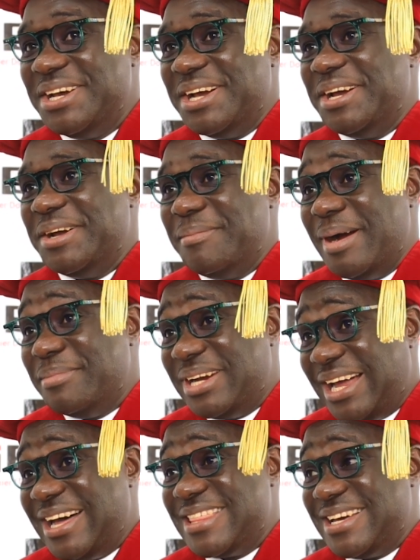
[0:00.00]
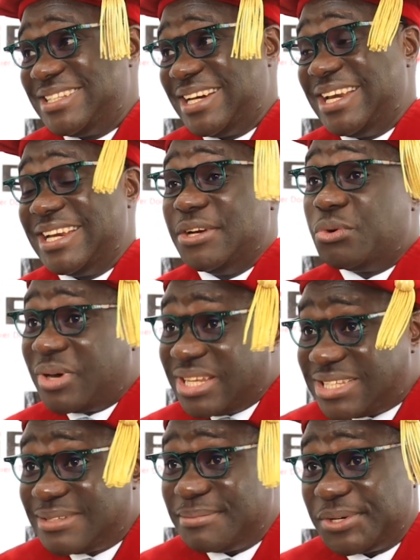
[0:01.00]
I'm glad that I didn't
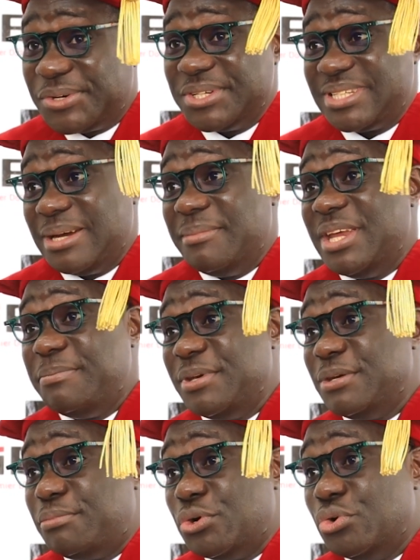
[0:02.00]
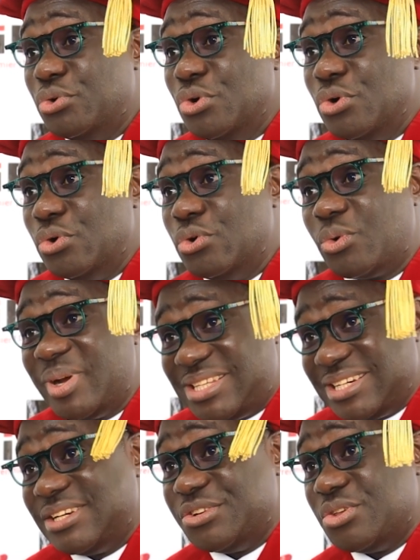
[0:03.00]
quit, because there are many people who
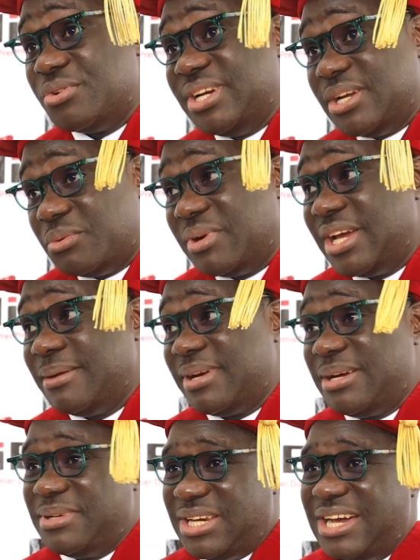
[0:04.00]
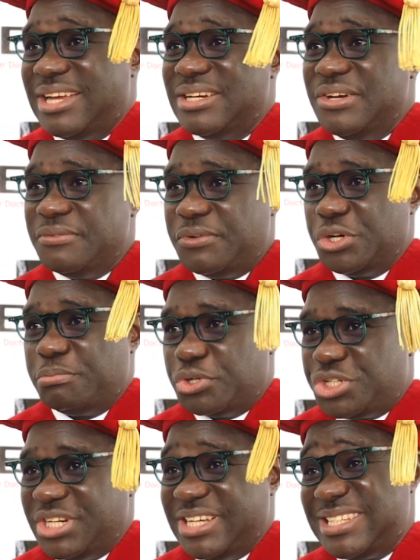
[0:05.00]
quitted during the way. But I'm glad for the
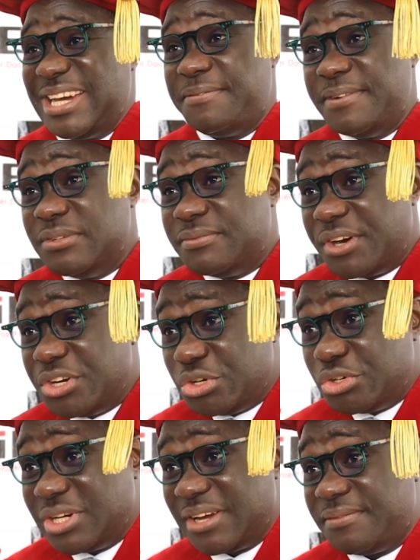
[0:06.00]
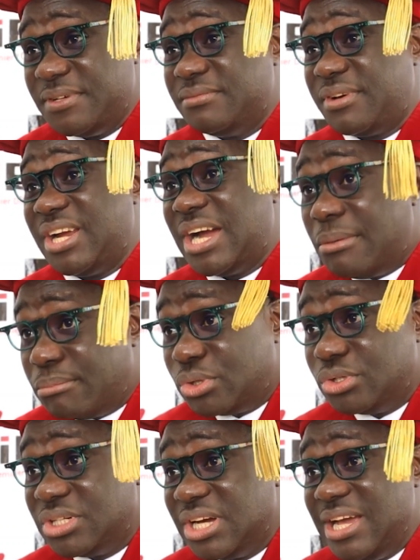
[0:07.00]
opportunity. I feel very good. I feel very
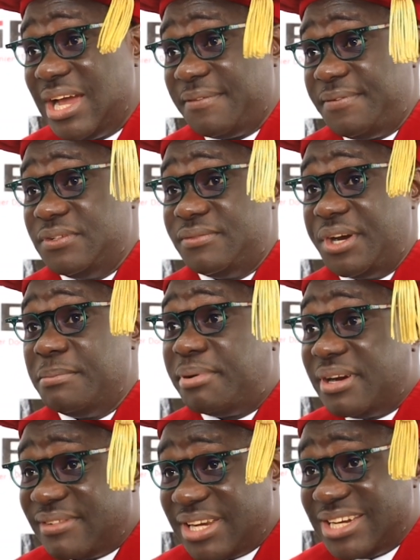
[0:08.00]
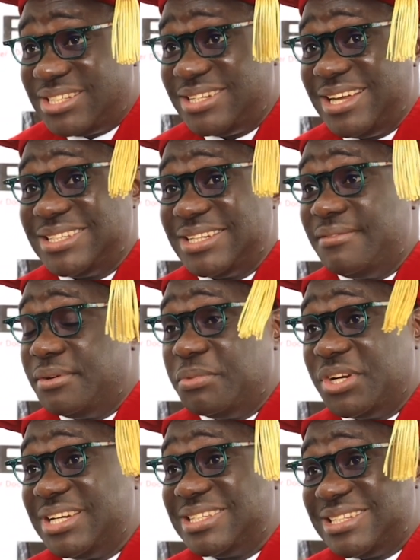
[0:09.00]
humbled. I feel very privileged that
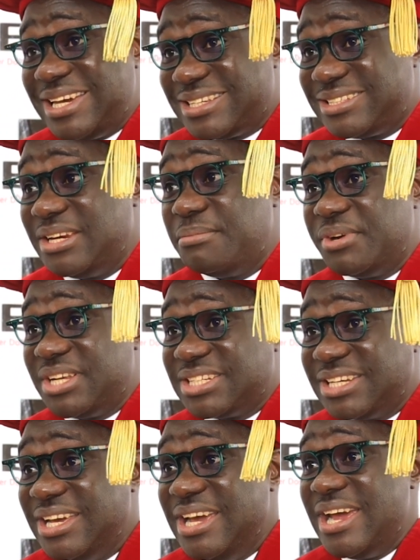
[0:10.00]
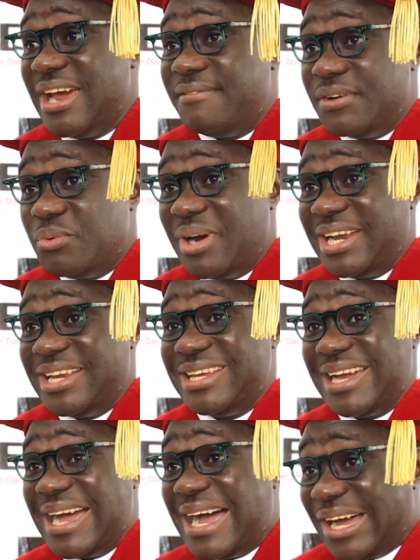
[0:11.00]
everybody is here celebrating everyone in
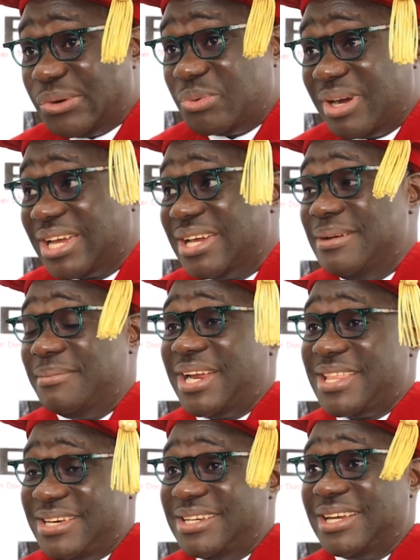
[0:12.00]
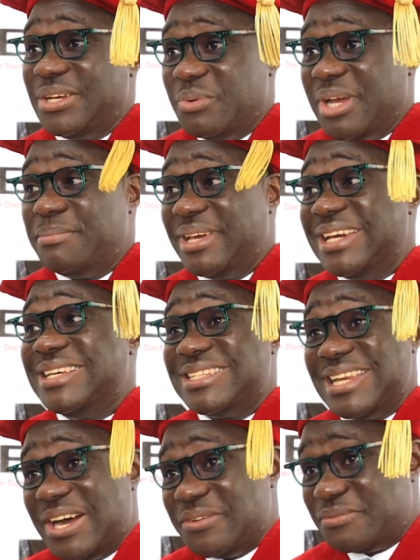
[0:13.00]
their hard work. But I think that the work
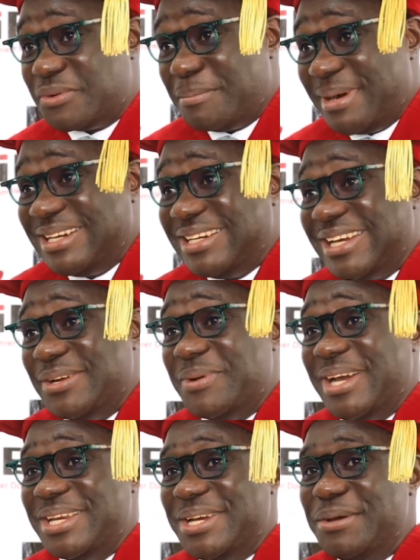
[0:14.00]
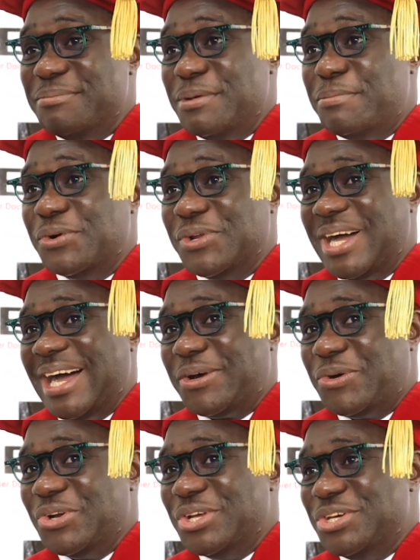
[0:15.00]
begins now. From Monday, when people are
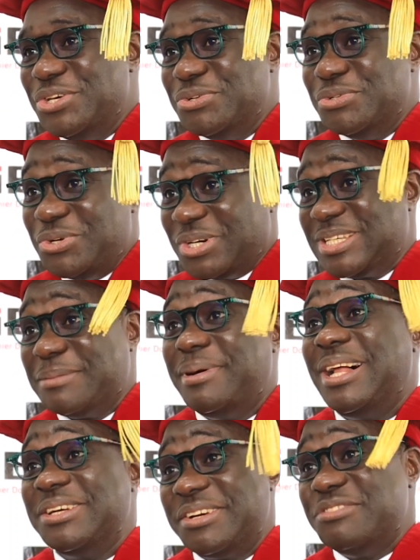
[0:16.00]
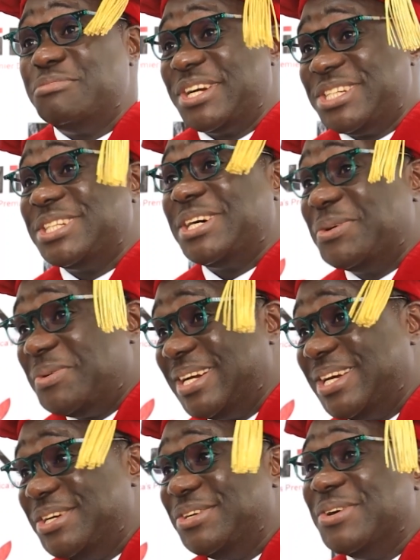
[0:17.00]
calling you Dr. Palgrave Boakye, Danquah,
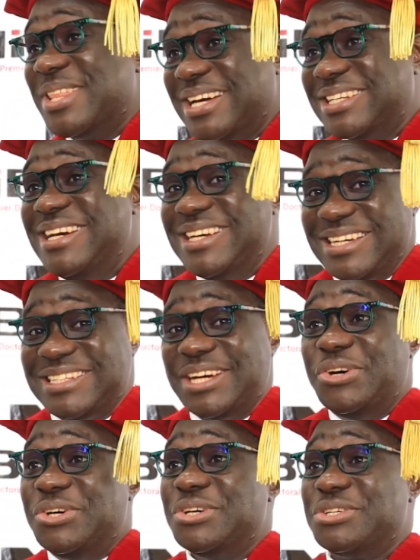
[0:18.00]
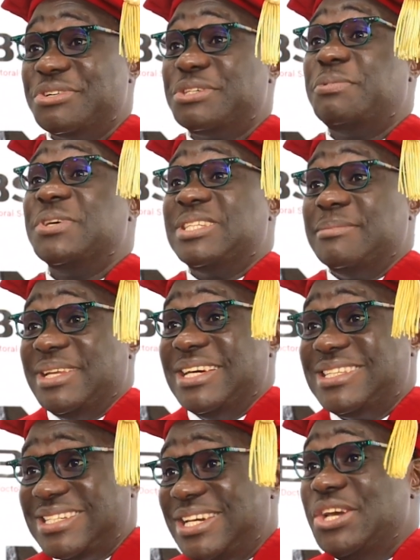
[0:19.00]
then you know that there's an honors
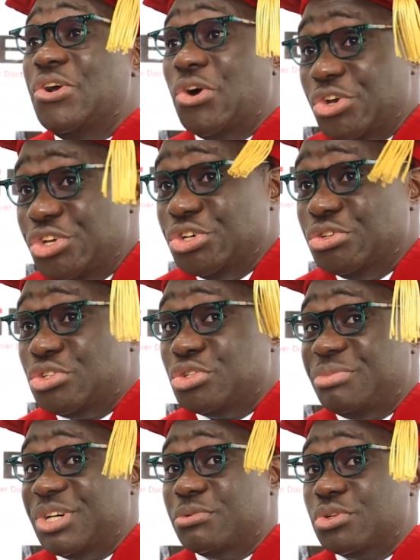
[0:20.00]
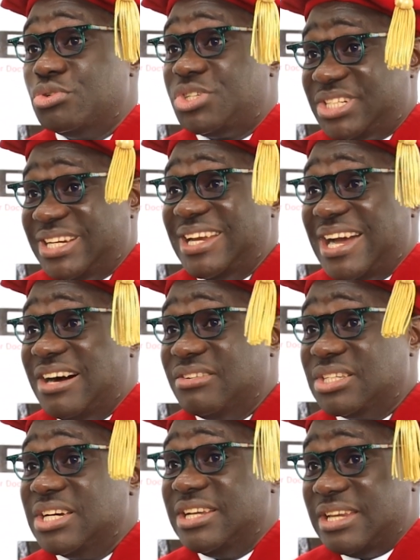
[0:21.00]
responsibility on you to be able to churn
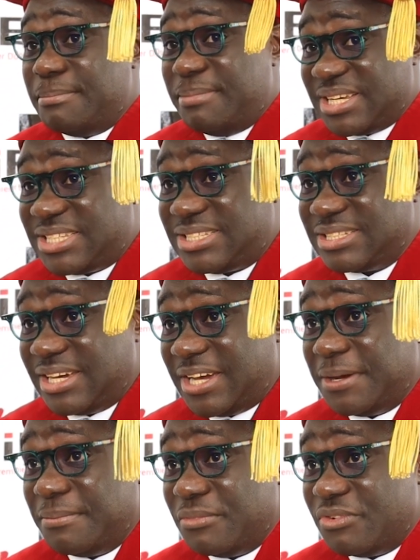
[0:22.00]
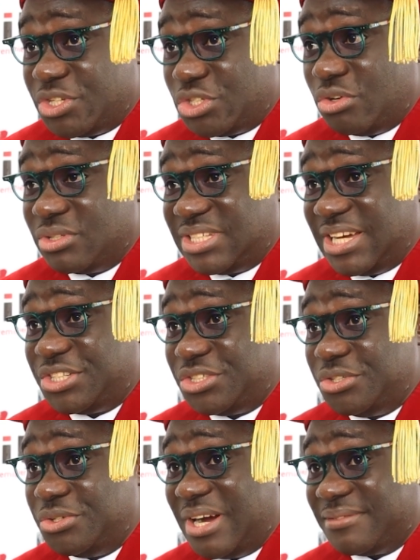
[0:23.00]
out the best results that
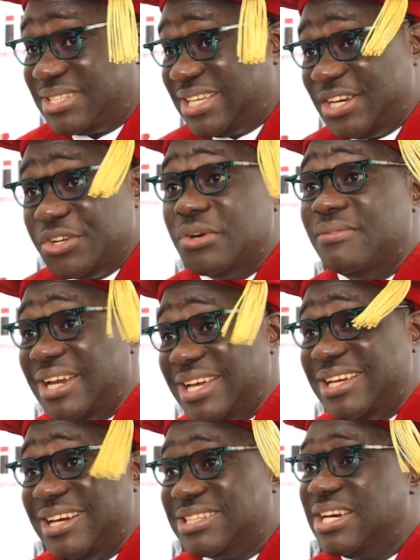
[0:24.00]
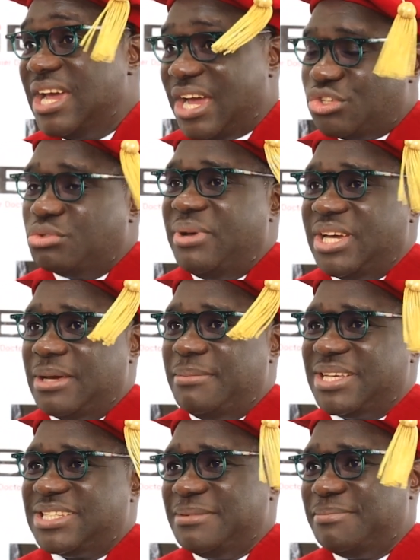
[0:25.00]
you have studied over the years and to make the
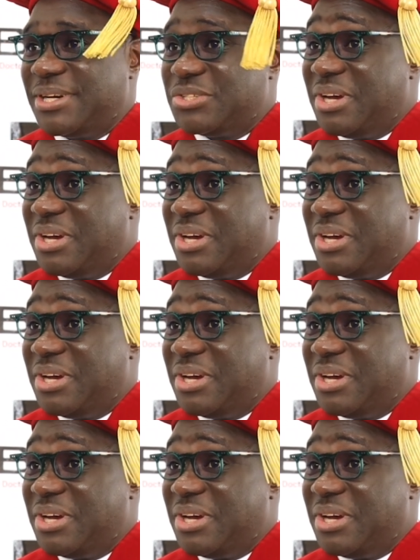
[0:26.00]
best impact.